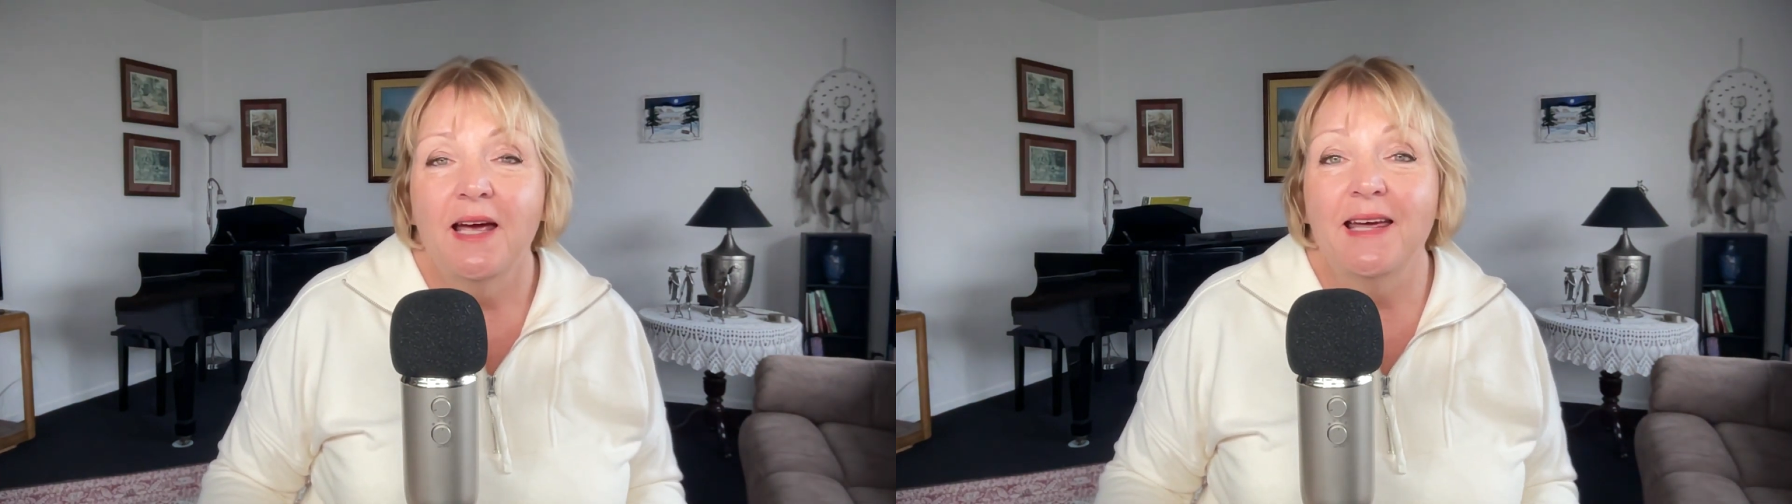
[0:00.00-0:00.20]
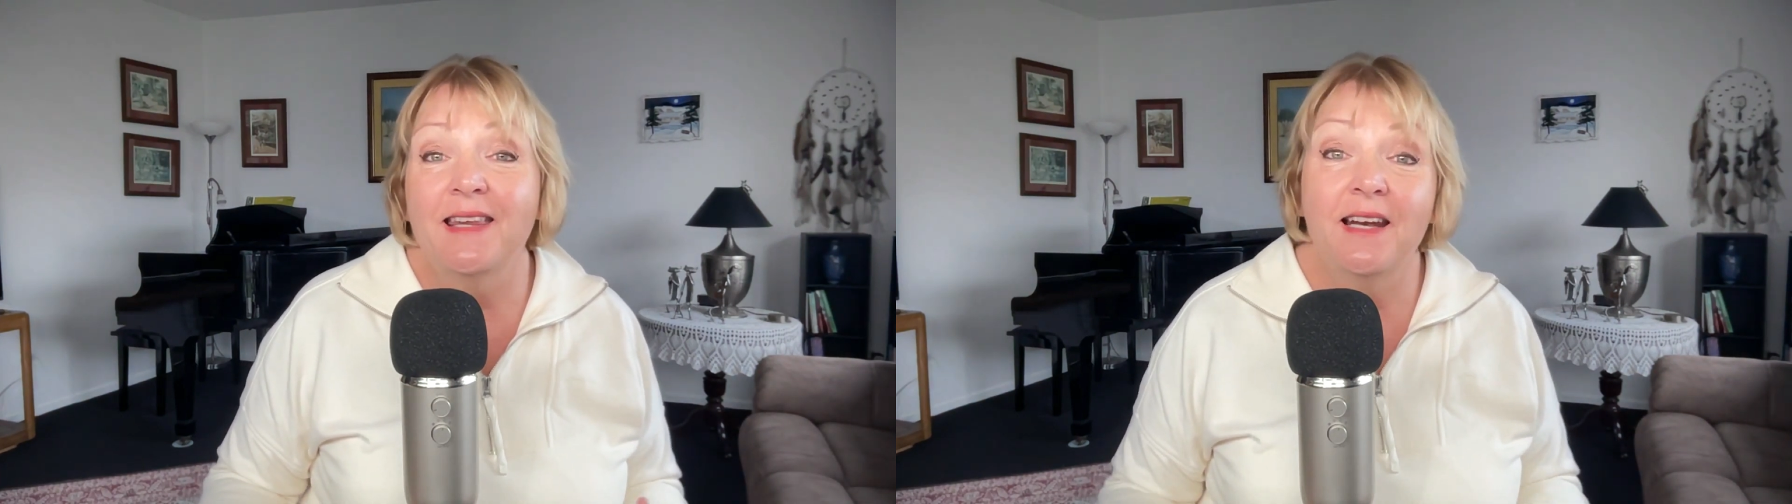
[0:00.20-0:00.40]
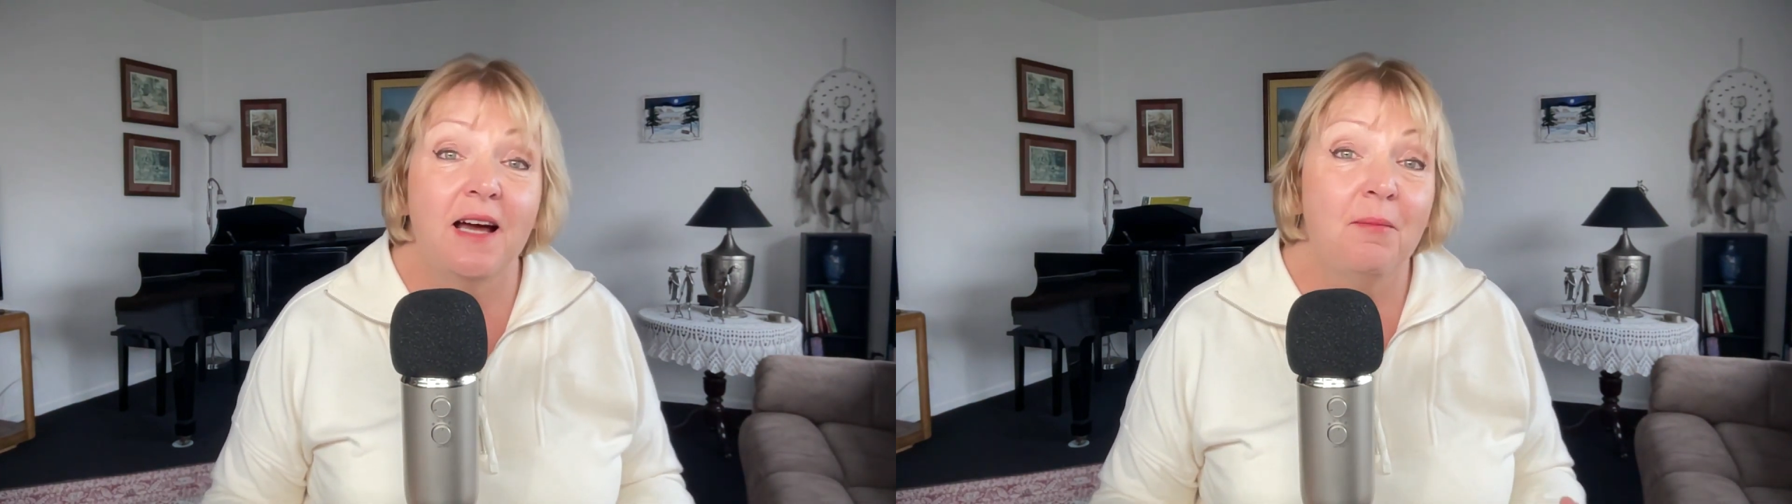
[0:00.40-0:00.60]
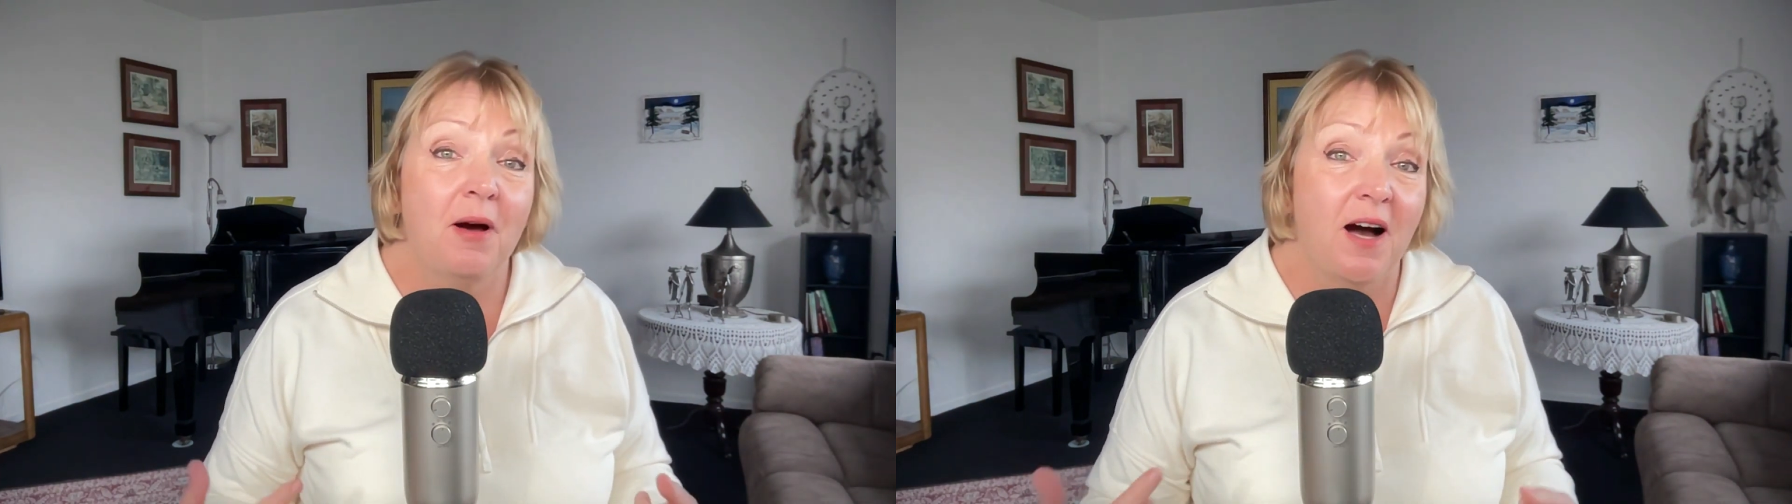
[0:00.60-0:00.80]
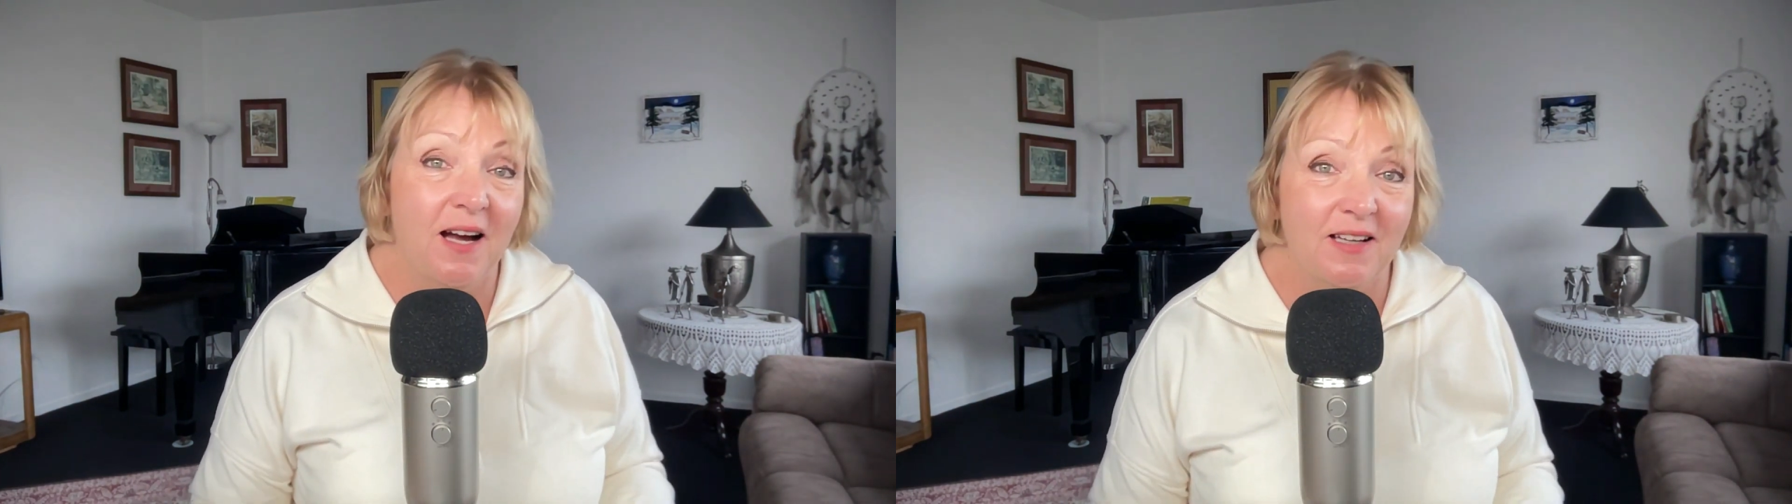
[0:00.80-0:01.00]
and then I'm
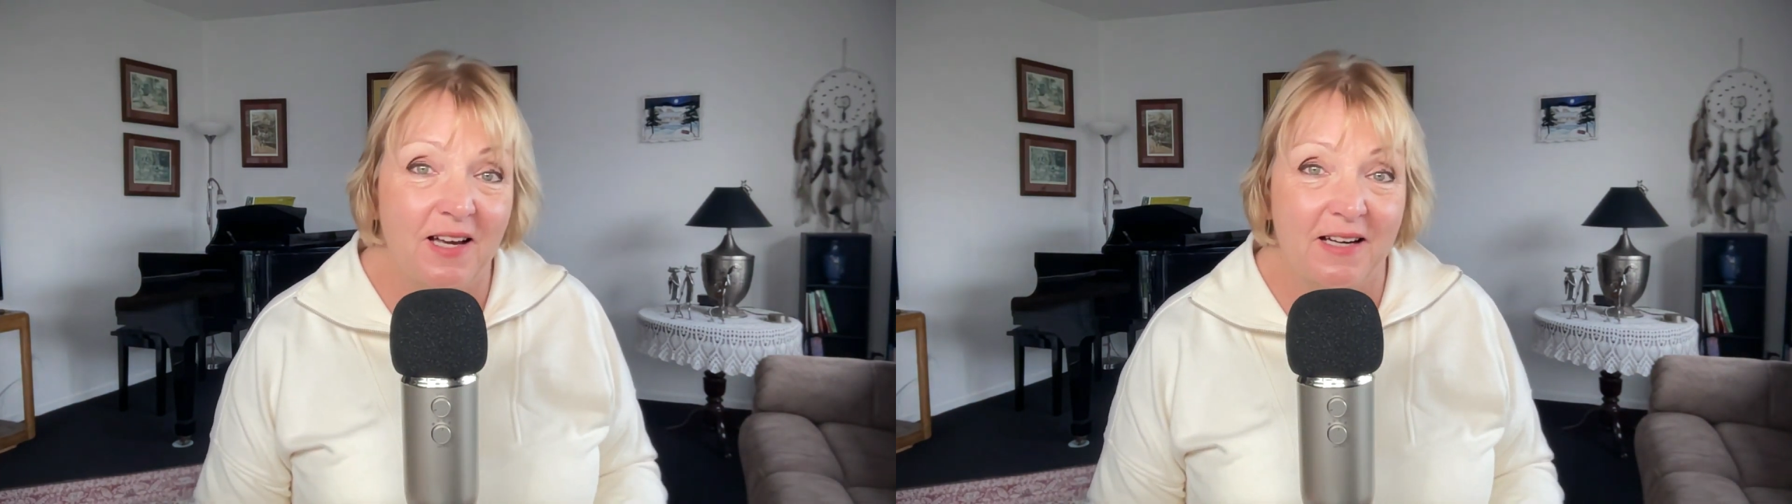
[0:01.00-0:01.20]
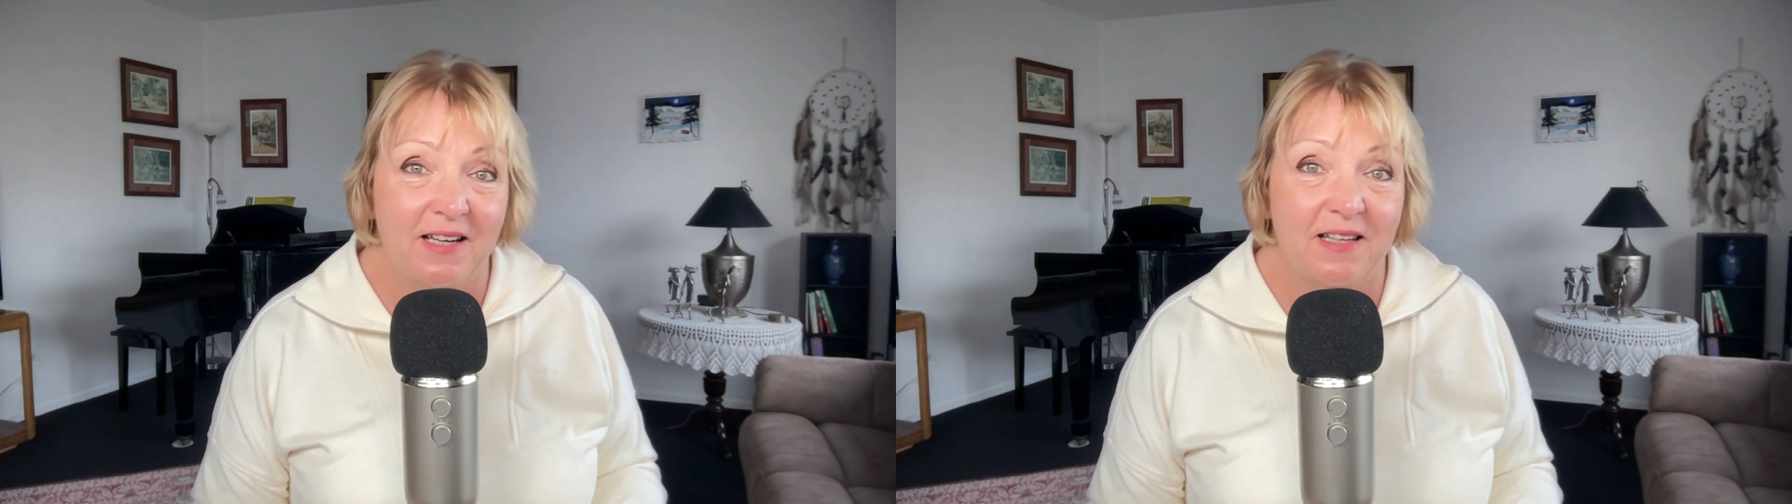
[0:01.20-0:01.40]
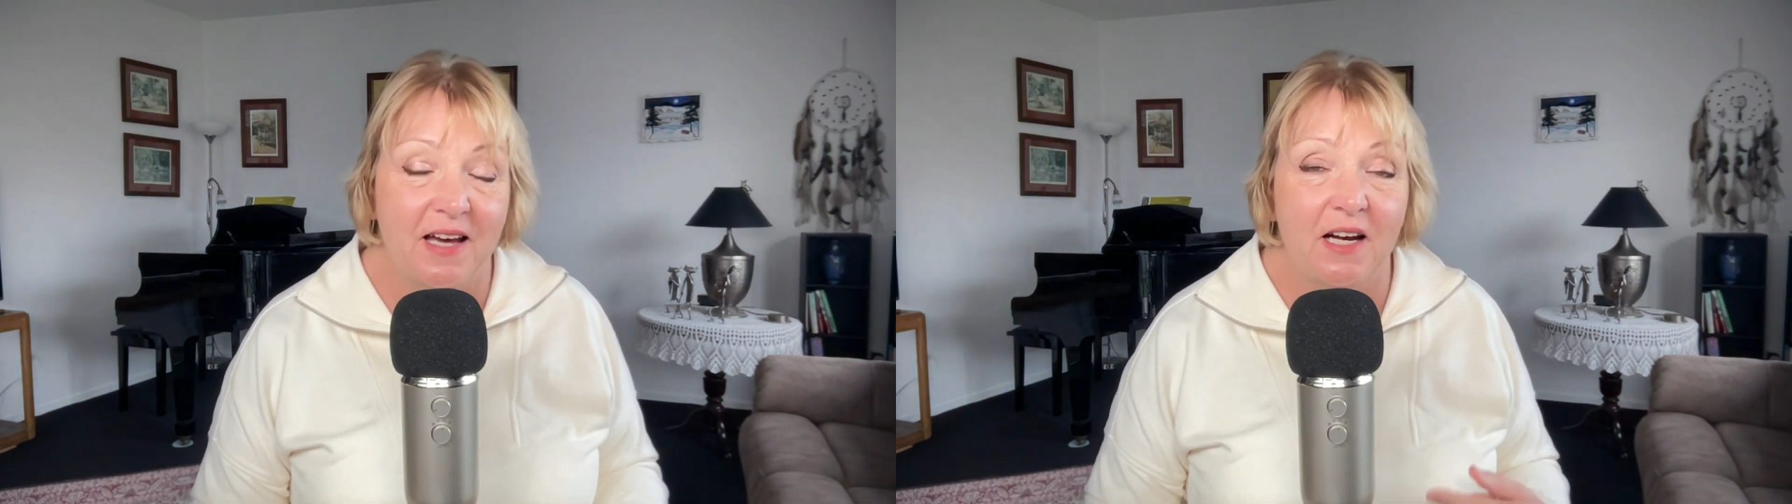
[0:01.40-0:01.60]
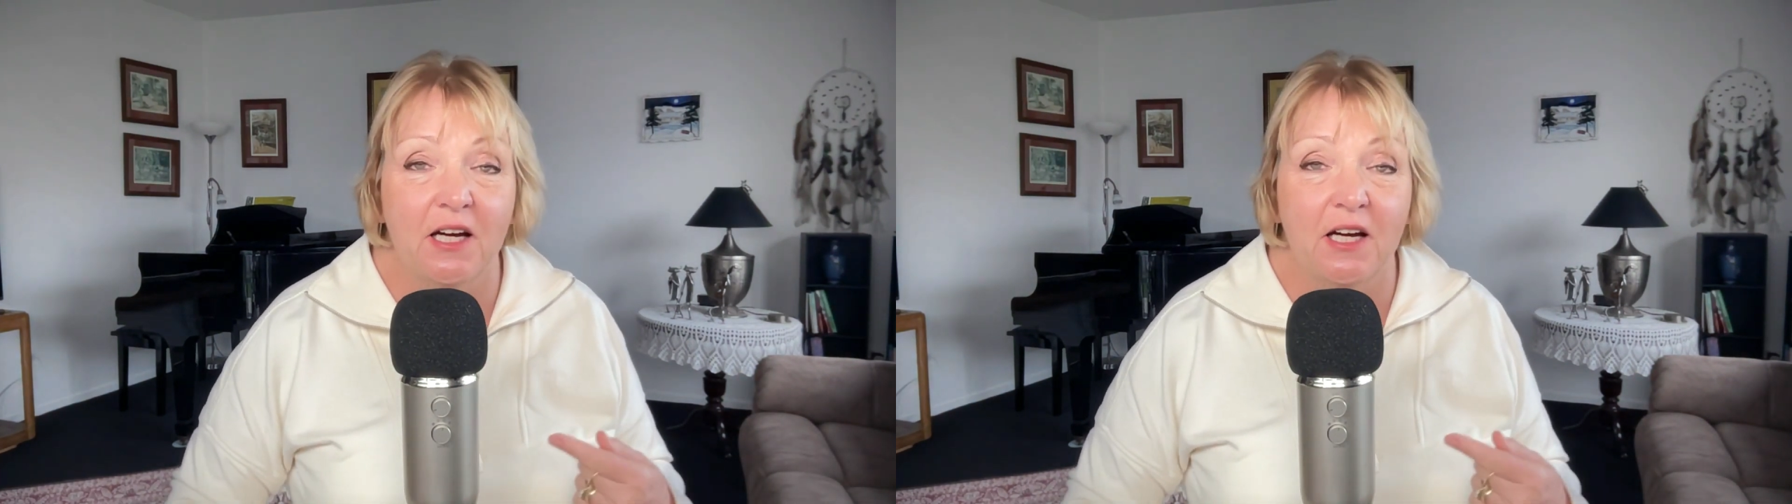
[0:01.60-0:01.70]
highlighting that.